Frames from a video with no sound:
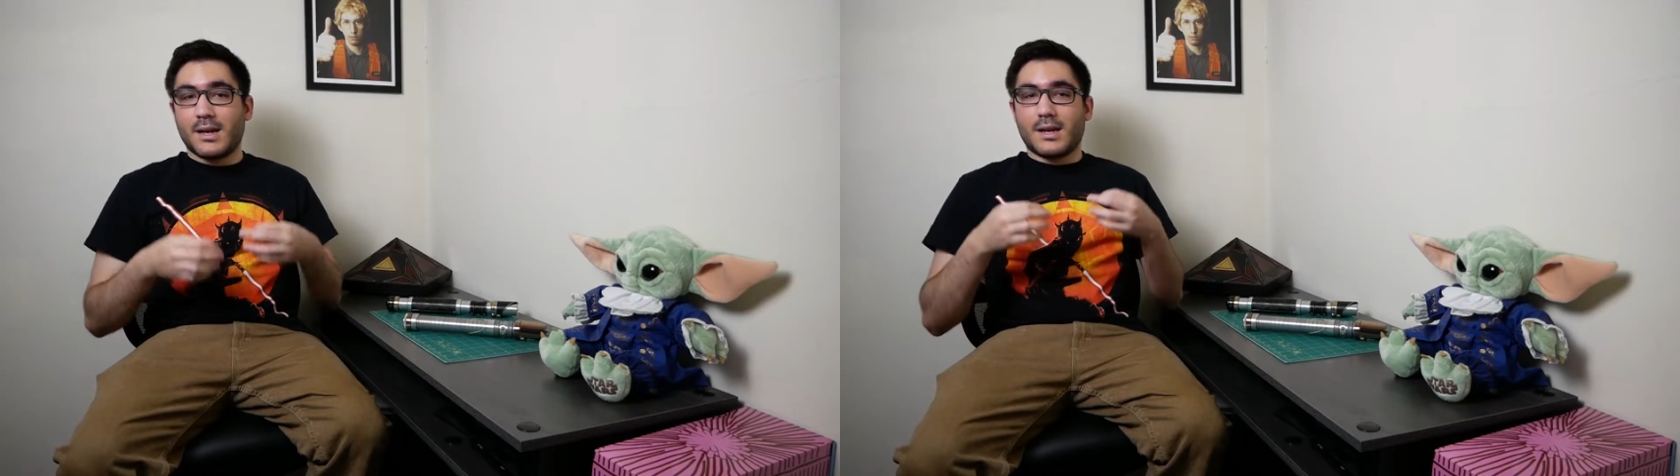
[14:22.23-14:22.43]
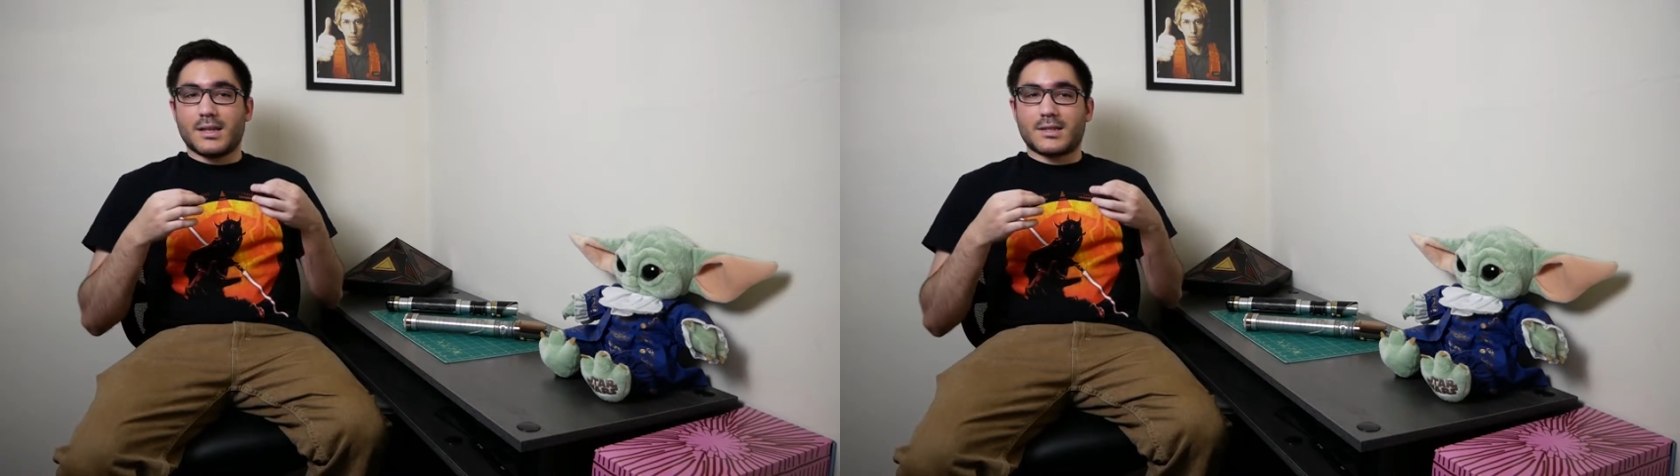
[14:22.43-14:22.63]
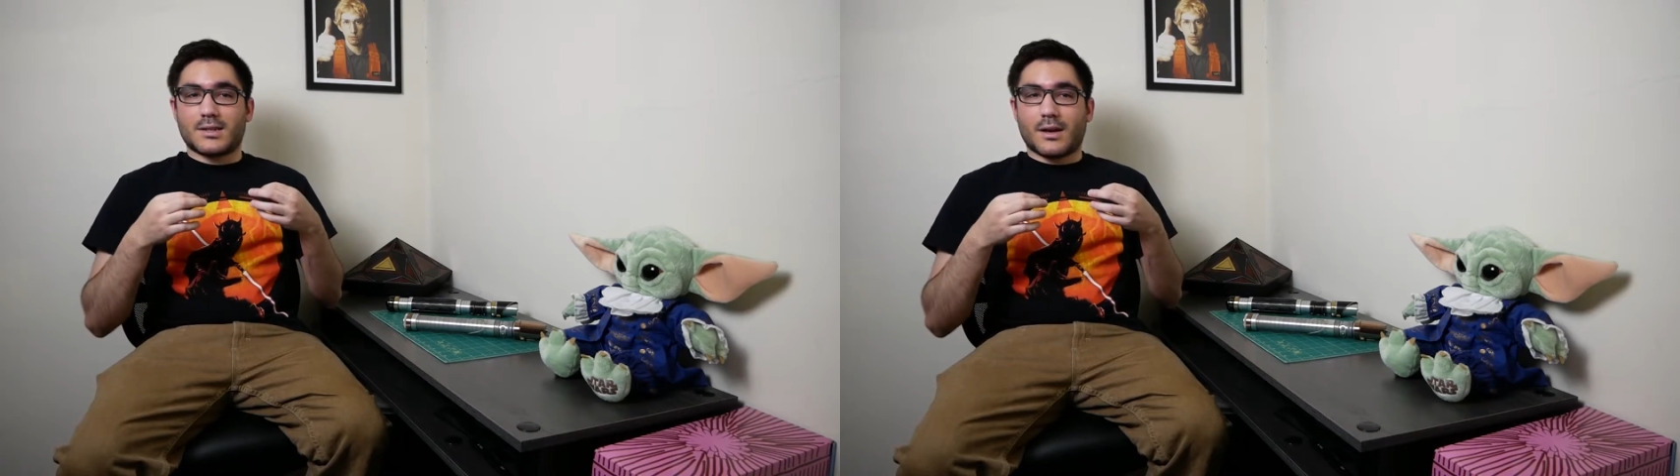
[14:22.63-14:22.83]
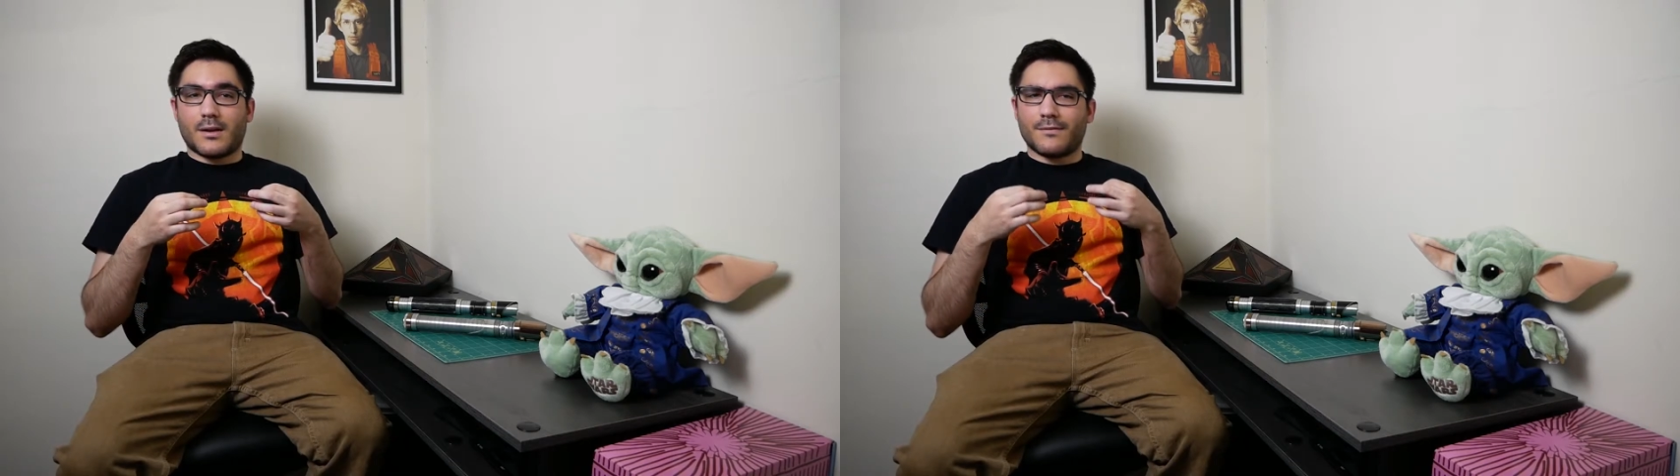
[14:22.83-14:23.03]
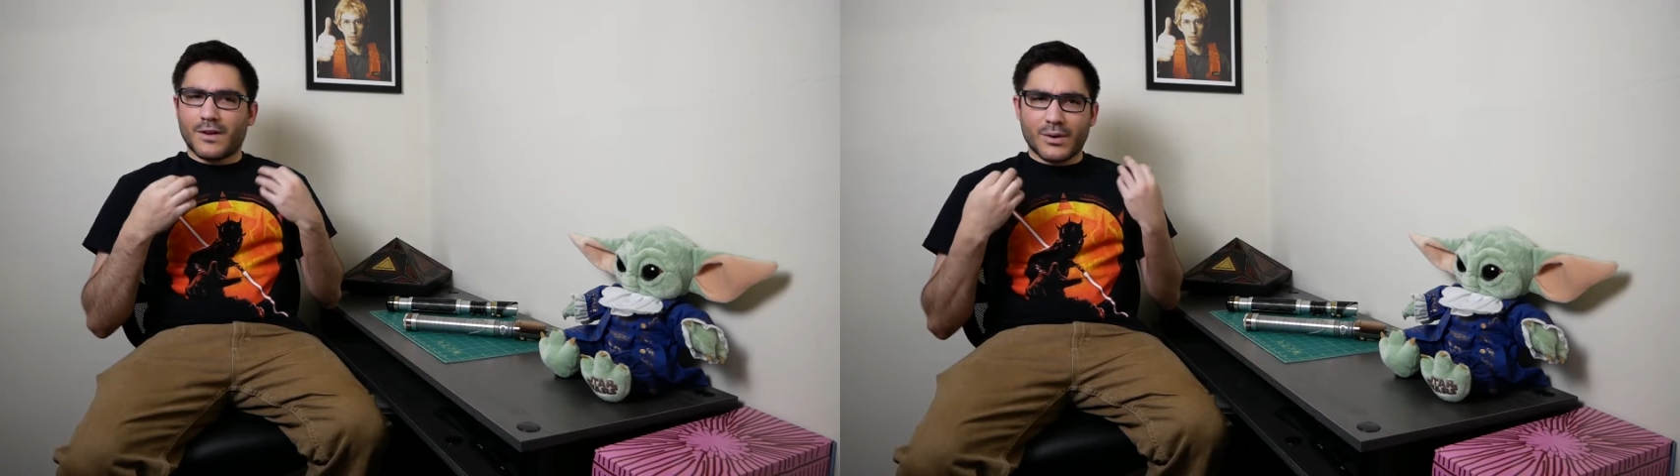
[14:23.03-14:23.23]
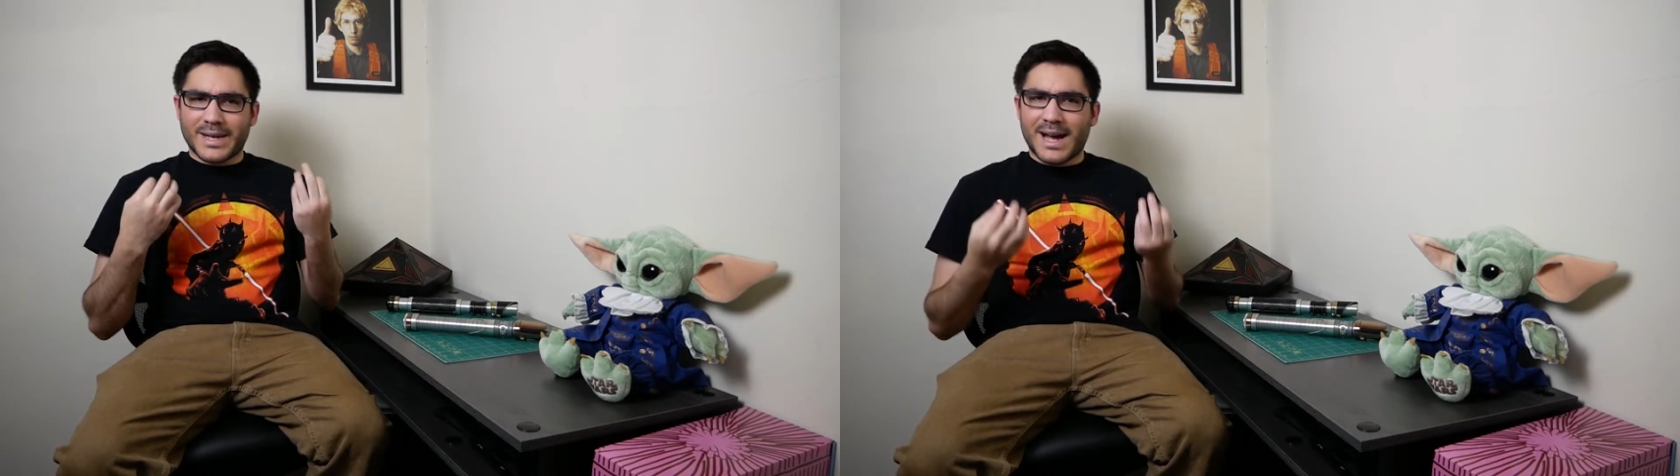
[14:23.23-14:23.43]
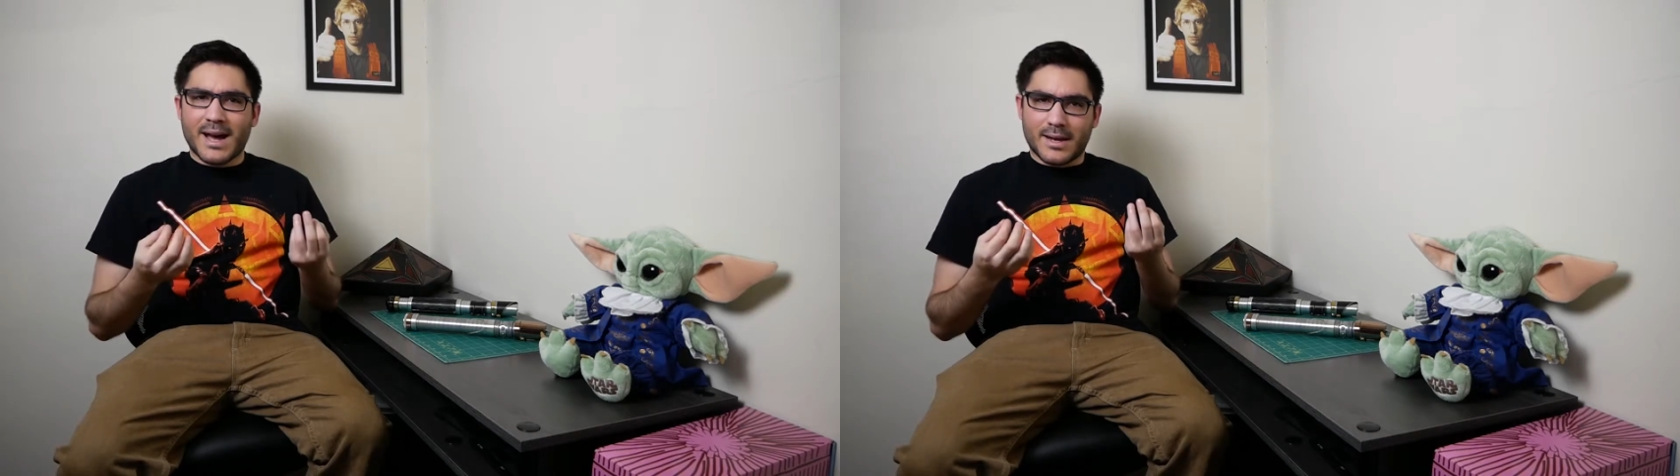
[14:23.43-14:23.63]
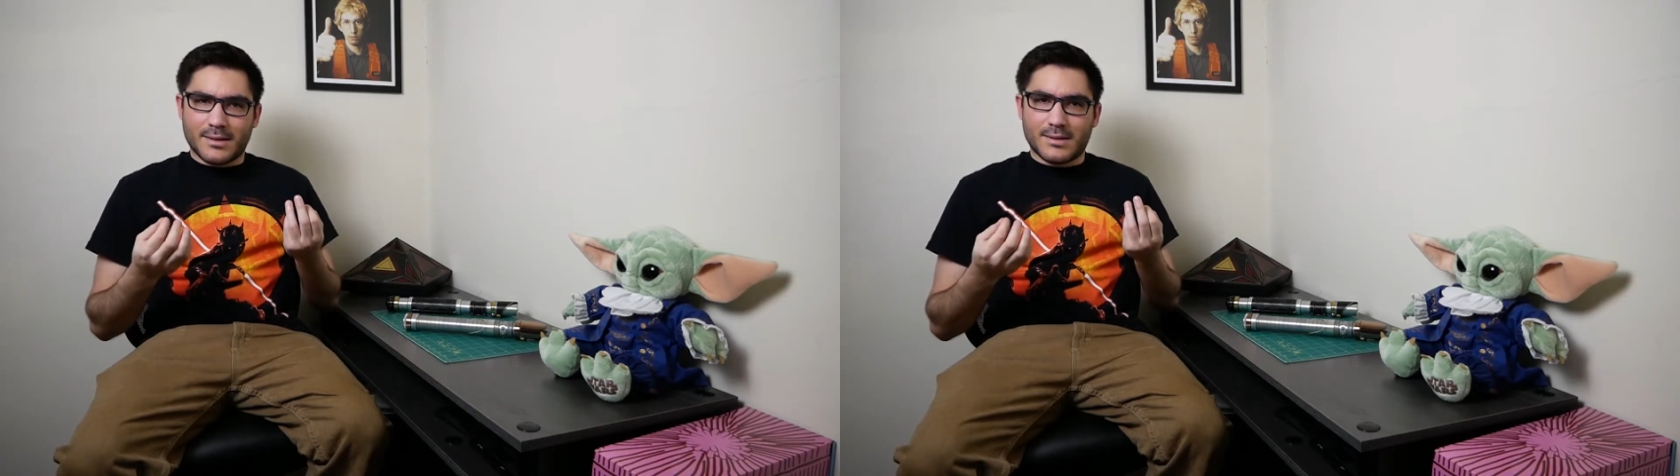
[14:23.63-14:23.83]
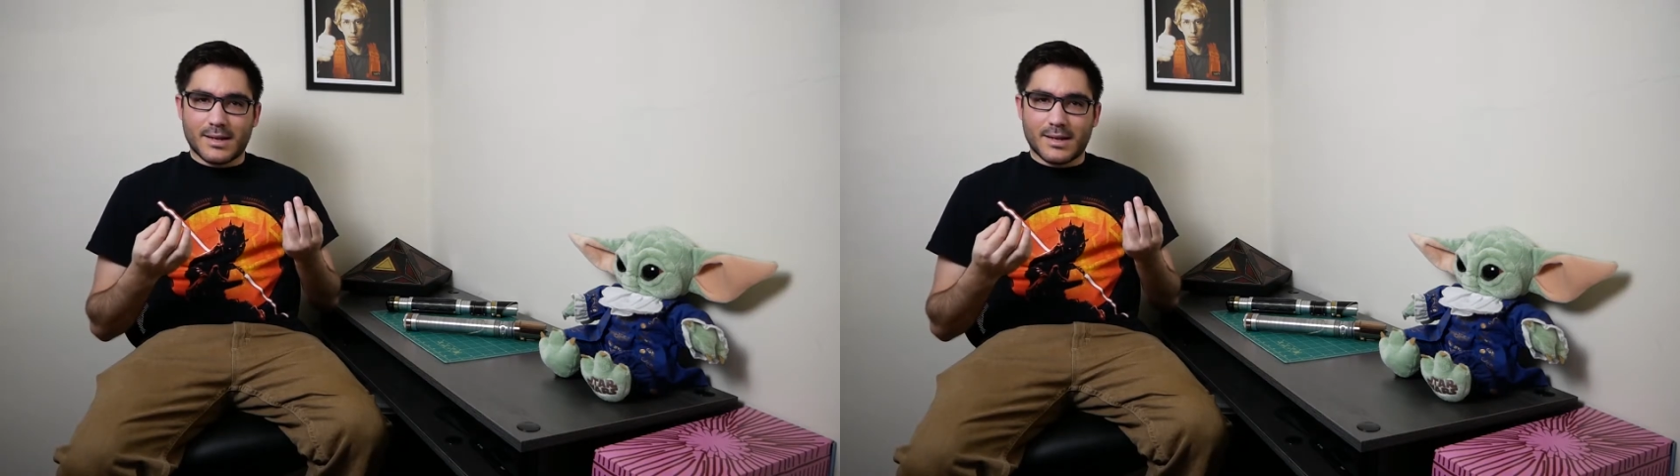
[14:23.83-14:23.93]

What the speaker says: it's very kind,